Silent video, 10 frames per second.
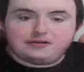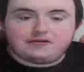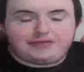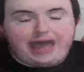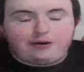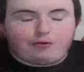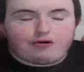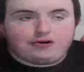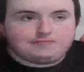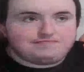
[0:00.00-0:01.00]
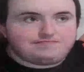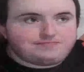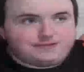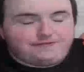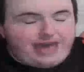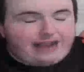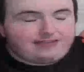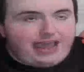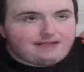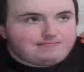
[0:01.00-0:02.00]
That or the fact
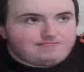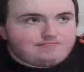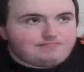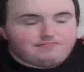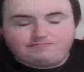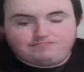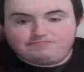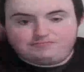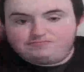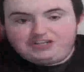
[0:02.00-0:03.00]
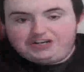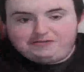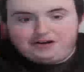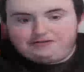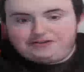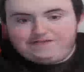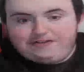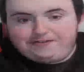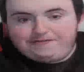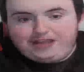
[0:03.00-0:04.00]
that, you know, our
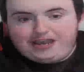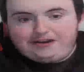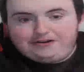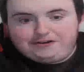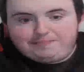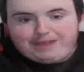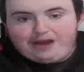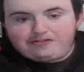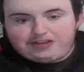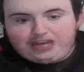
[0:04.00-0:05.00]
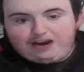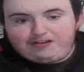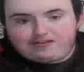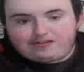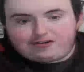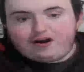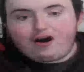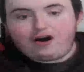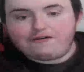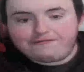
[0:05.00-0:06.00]
defensive line heard Myles Garrett's
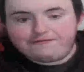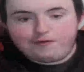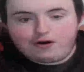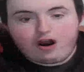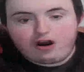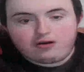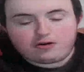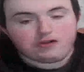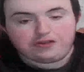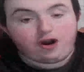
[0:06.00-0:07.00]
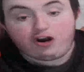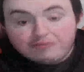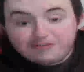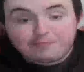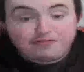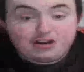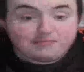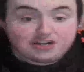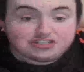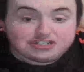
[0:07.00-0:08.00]
call to arms of pretty
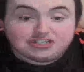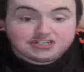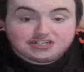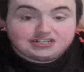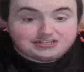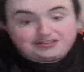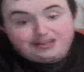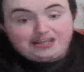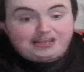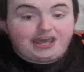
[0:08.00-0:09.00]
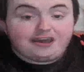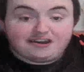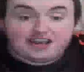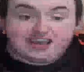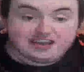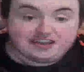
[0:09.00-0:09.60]
much they're like, yeah, okay,